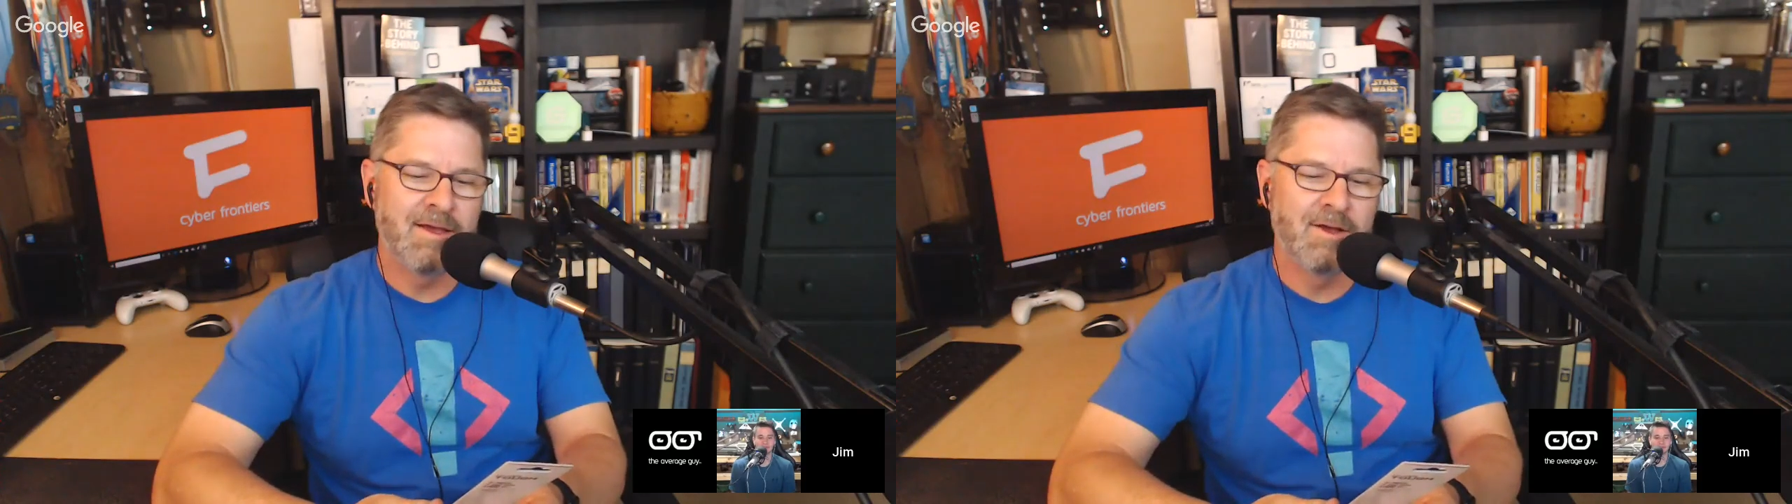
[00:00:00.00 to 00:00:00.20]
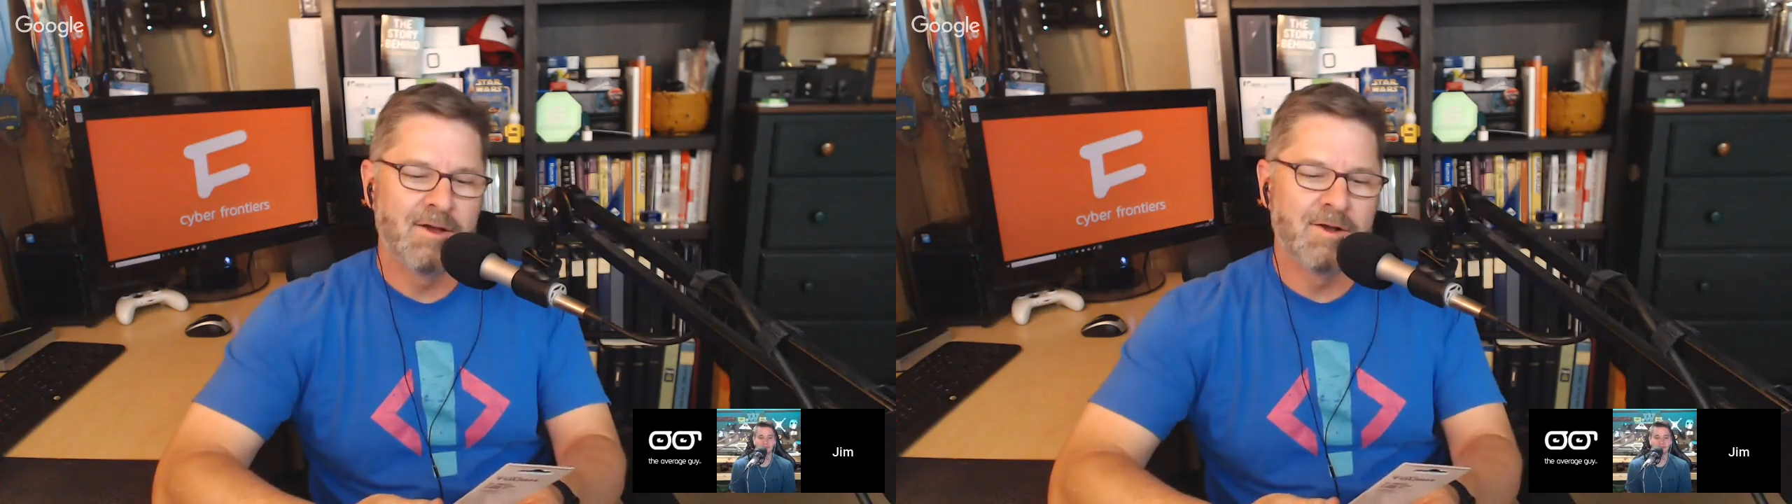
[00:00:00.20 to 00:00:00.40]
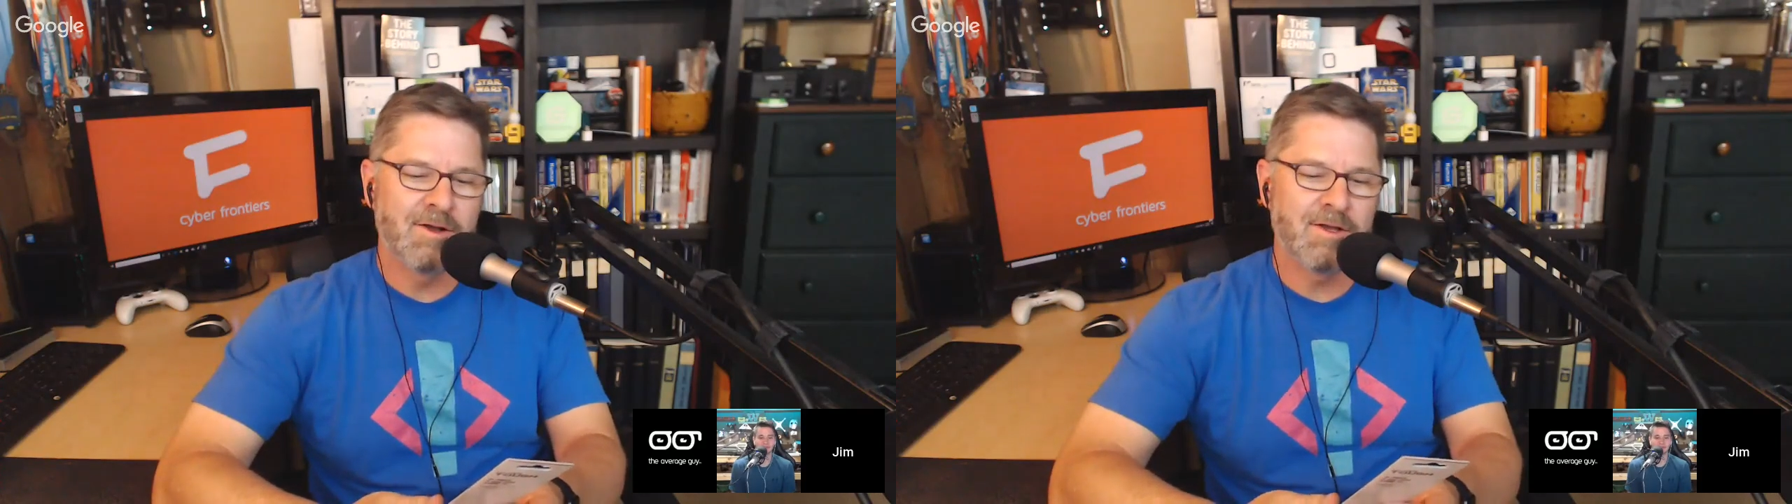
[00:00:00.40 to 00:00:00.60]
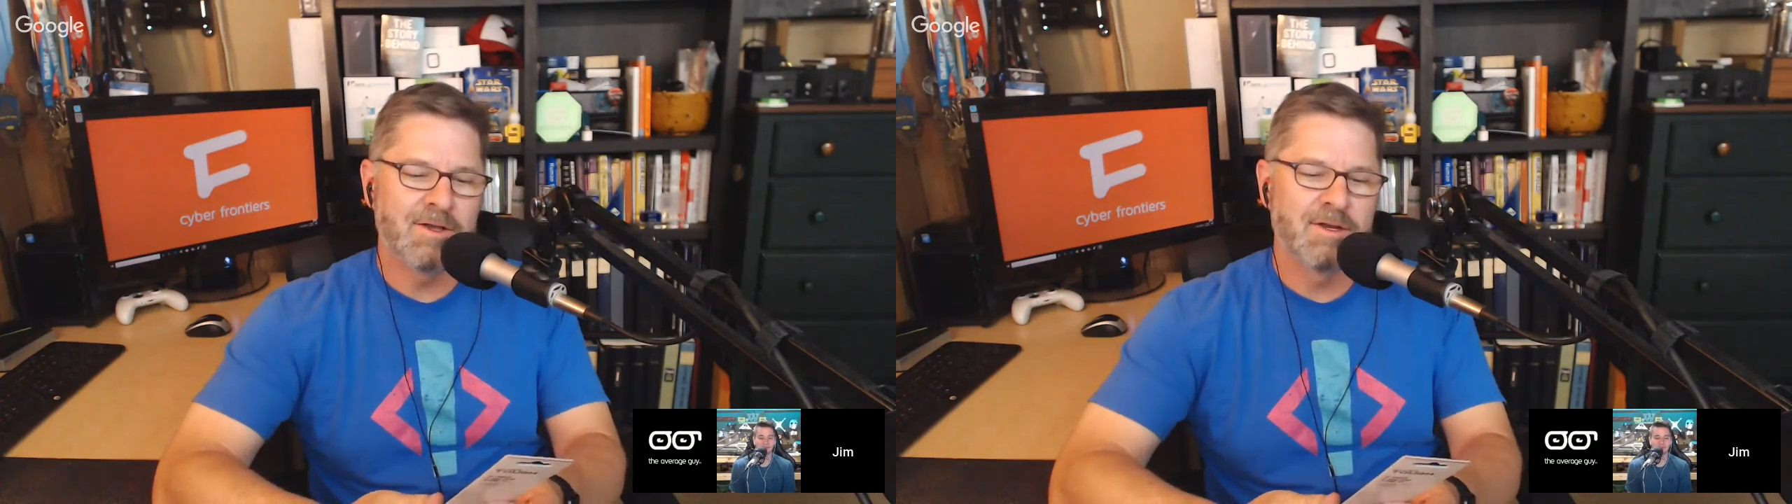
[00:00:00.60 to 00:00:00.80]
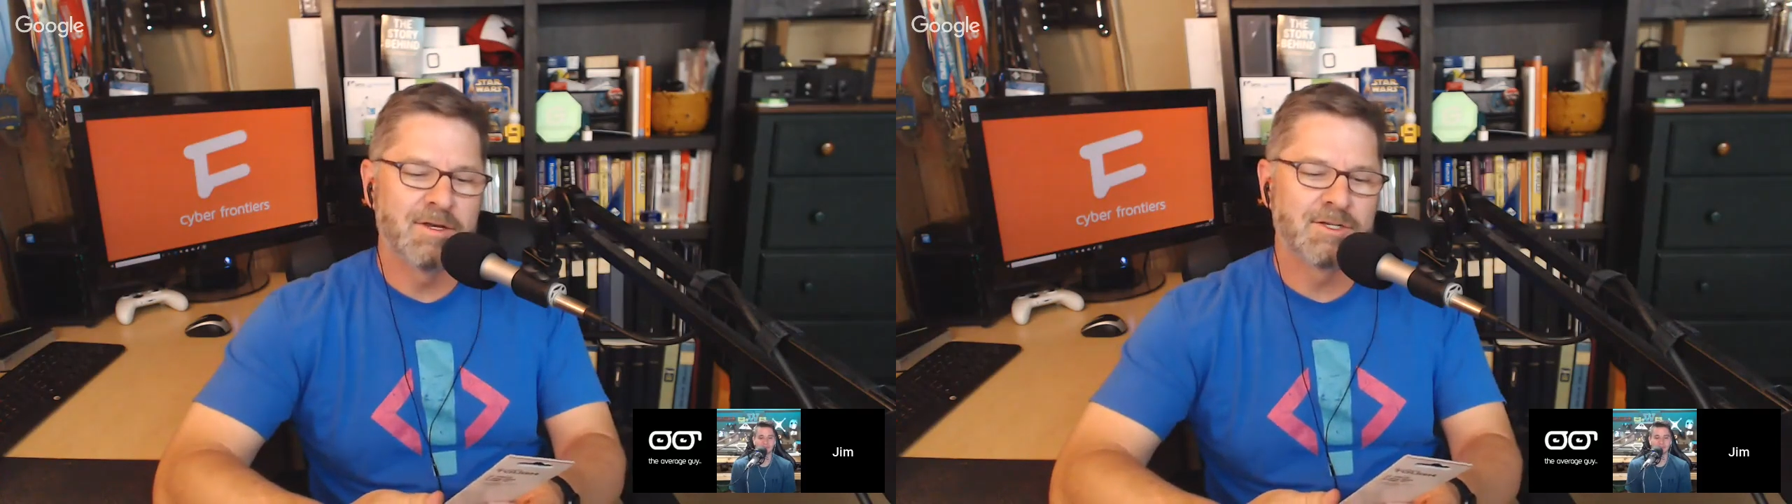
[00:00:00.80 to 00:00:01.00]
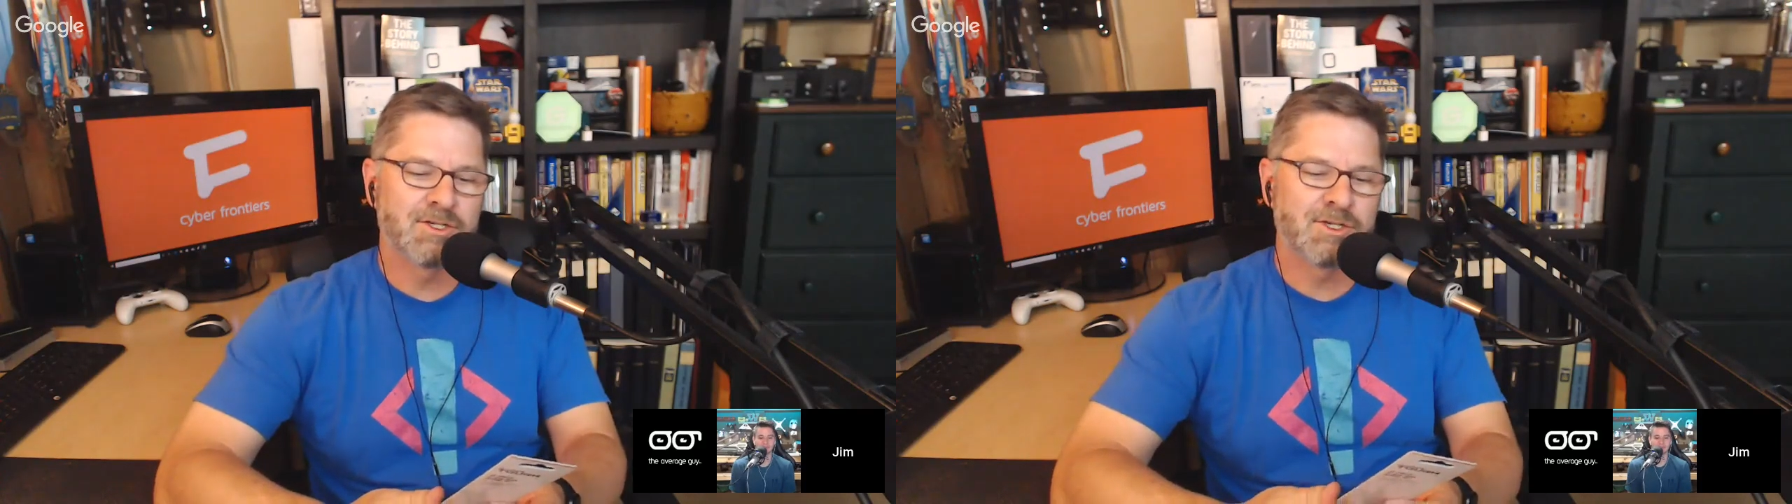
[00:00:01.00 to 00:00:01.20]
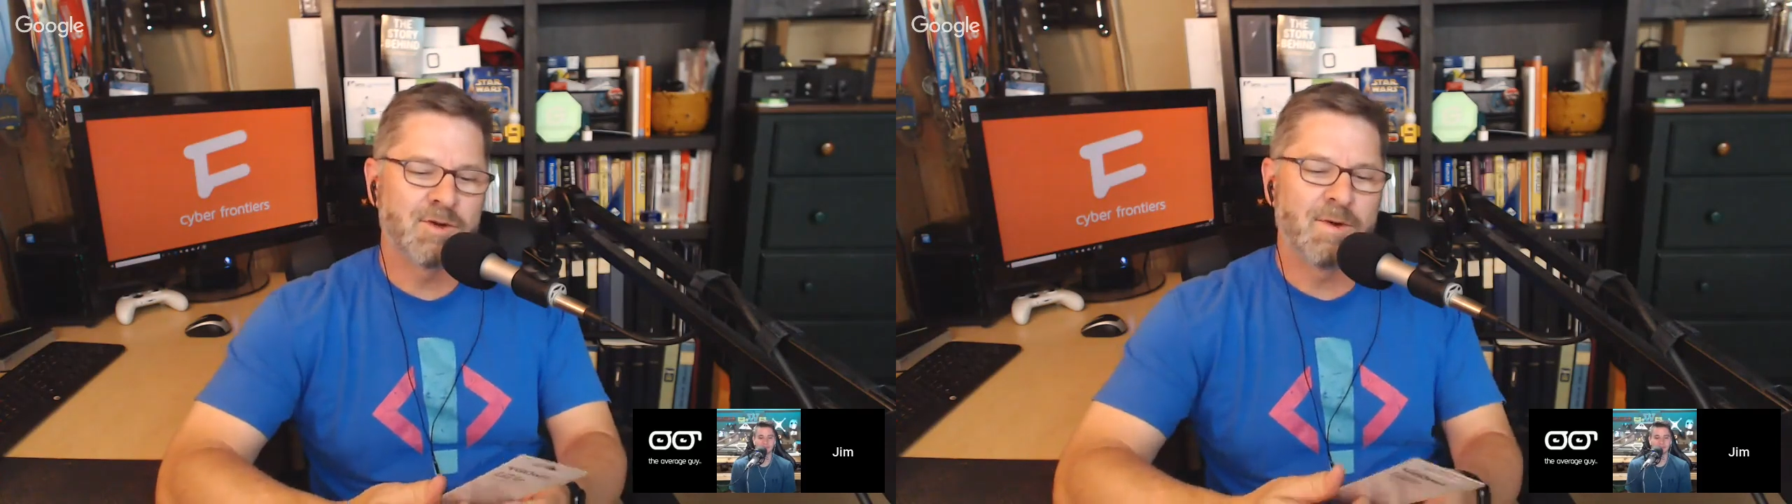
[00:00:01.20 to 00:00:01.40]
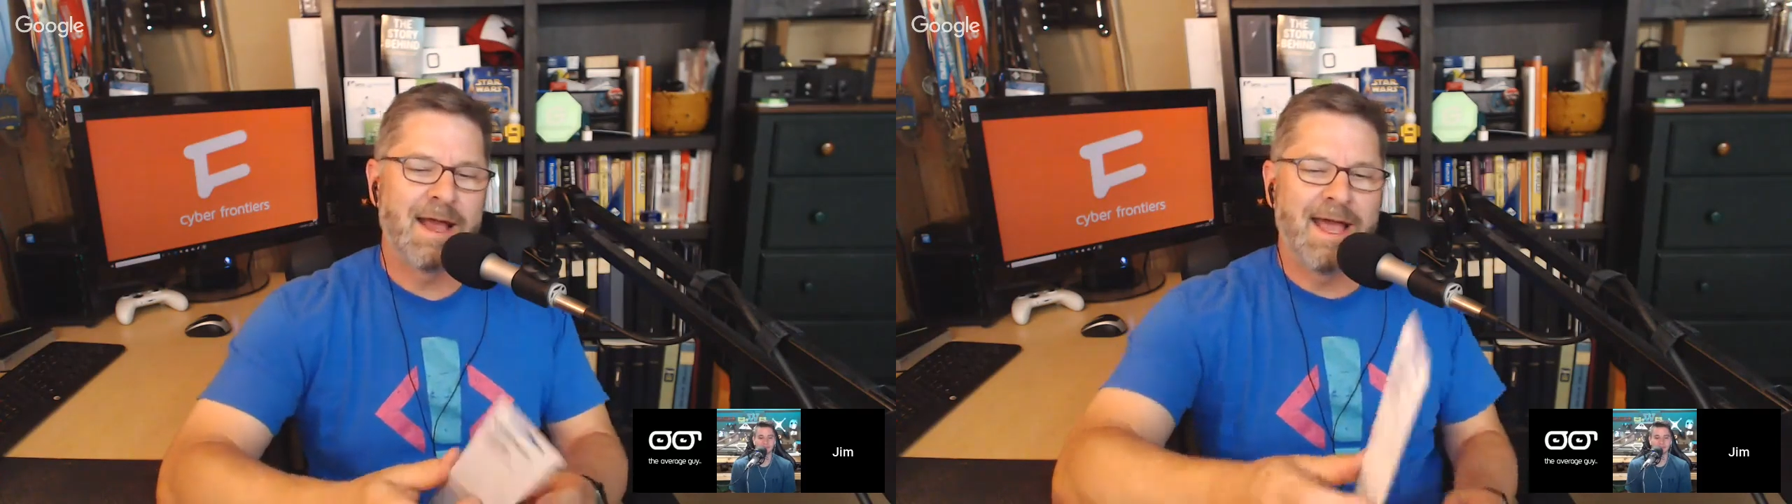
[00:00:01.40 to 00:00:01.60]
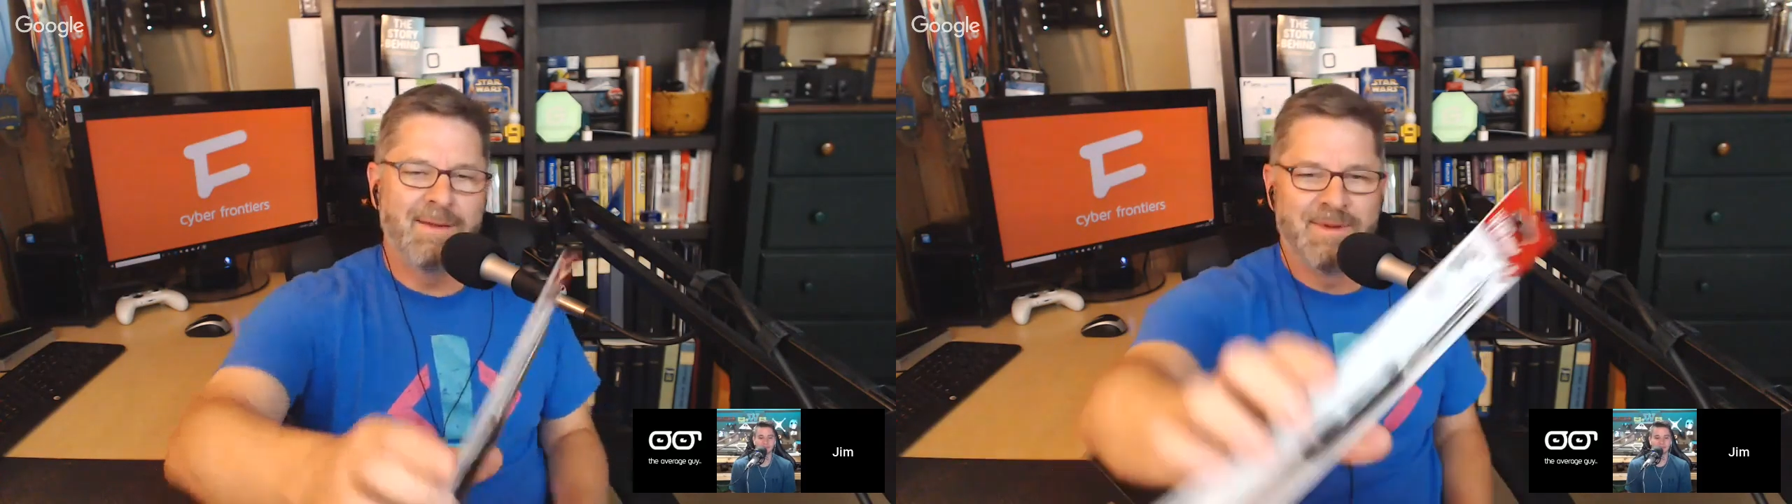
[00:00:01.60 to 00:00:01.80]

hook scribe